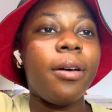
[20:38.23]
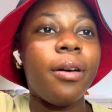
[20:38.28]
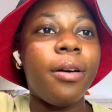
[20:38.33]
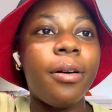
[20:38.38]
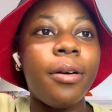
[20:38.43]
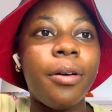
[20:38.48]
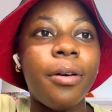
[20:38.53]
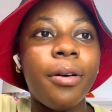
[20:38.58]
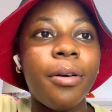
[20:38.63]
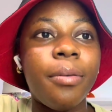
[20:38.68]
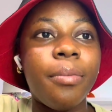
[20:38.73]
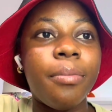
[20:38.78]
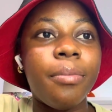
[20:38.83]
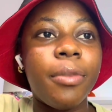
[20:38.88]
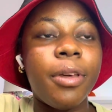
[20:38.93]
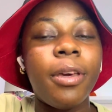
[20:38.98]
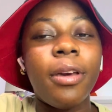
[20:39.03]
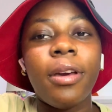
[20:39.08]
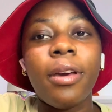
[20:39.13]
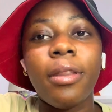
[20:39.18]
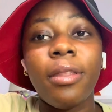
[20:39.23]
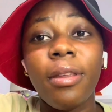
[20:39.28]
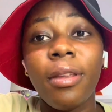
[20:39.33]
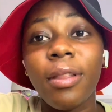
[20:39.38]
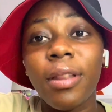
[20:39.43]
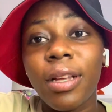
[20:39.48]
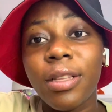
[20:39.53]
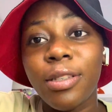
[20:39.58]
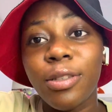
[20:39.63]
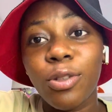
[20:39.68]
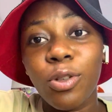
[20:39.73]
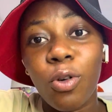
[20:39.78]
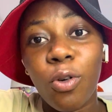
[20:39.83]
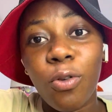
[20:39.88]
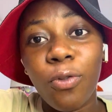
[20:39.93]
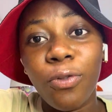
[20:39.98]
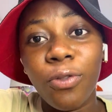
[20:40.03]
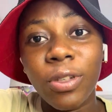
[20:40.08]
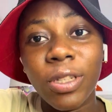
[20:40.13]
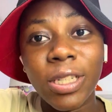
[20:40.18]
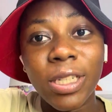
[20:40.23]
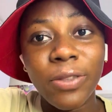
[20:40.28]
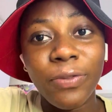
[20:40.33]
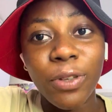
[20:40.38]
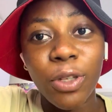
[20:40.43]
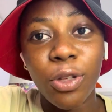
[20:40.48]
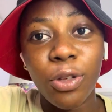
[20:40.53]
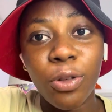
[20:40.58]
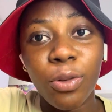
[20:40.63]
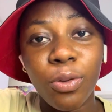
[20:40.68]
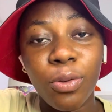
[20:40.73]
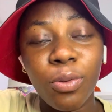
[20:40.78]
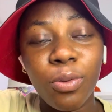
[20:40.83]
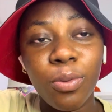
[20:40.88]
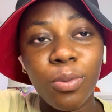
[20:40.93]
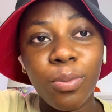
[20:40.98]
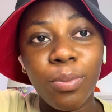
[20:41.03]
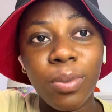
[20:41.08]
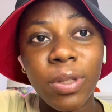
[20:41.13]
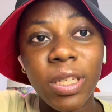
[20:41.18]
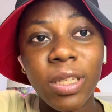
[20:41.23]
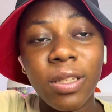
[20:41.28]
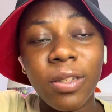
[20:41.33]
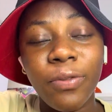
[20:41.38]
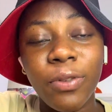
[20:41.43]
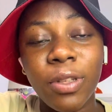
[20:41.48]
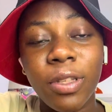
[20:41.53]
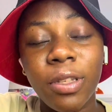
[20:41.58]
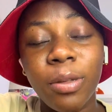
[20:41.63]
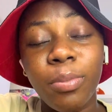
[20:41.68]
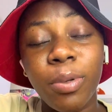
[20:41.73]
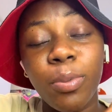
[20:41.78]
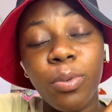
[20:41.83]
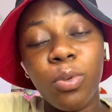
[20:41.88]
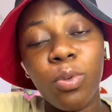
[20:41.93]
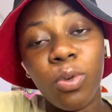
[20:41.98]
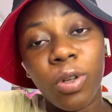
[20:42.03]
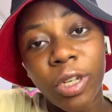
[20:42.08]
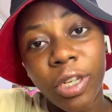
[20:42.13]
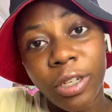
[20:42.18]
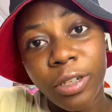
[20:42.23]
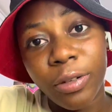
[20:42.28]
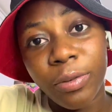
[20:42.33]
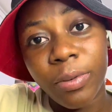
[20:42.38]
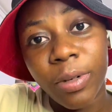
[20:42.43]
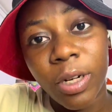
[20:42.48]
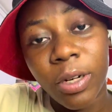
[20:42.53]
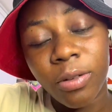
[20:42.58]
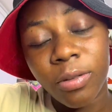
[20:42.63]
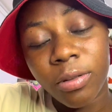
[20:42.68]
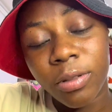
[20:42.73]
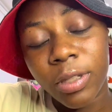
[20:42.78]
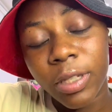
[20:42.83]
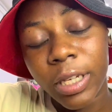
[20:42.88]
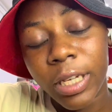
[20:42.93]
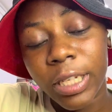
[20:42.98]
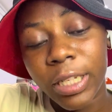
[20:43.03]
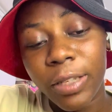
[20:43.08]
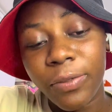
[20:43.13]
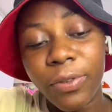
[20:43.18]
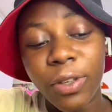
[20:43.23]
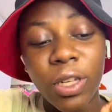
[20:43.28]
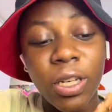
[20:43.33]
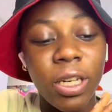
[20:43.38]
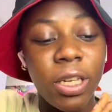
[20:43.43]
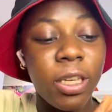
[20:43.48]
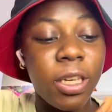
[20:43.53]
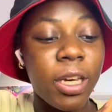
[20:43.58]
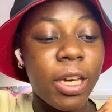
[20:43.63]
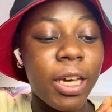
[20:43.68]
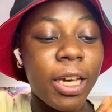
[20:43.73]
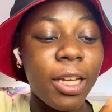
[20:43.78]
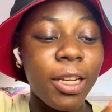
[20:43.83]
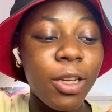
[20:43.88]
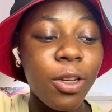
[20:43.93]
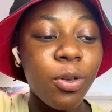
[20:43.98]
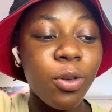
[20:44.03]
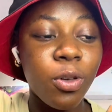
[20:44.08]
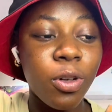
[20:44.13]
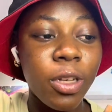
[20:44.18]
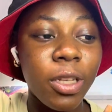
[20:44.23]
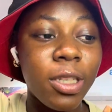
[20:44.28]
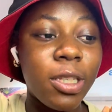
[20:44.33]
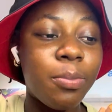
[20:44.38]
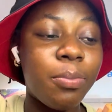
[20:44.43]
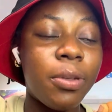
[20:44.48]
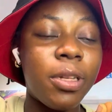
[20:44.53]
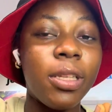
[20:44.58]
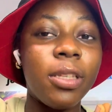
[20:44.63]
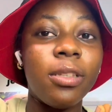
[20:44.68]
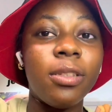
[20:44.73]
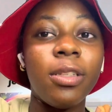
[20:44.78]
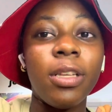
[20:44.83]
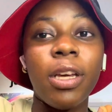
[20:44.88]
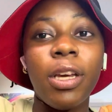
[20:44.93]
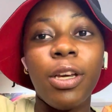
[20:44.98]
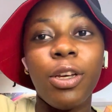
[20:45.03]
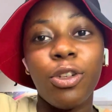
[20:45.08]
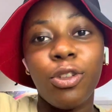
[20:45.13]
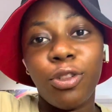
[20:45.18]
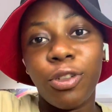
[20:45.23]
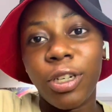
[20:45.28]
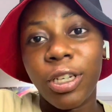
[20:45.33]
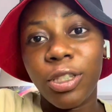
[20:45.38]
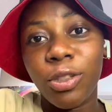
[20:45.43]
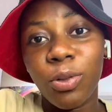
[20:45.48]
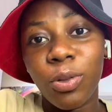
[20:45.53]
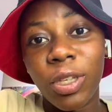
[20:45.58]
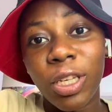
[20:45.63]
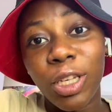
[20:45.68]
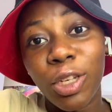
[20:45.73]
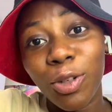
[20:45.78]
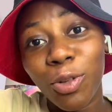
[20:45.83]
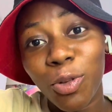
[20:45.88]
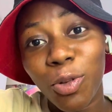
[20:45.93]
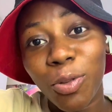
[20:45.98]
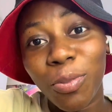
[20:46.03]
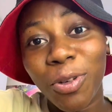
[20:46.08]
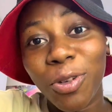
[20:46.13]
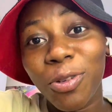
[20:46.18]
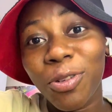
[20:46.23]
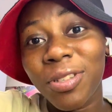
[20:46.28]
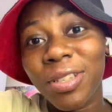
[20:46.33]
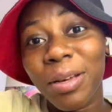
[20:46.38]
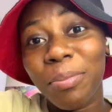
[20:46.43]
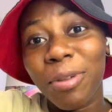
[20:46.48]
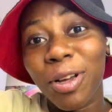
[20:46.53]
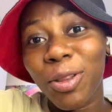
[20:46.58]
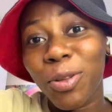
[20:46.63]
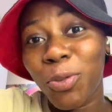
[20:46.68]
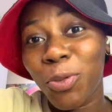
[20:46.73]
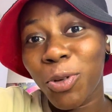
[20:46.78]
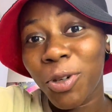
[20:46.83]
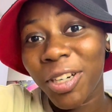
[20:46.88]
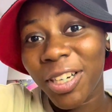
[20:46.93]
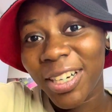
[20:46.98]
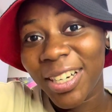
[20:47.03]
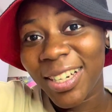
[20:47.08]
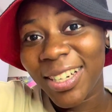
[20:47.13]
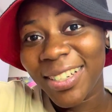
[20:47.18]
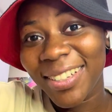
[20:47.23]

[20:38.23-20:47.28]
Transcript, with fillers: um yeah i think that is all for this video please if you see people walking around and if you can hear any noise please try to ignore because i'm at work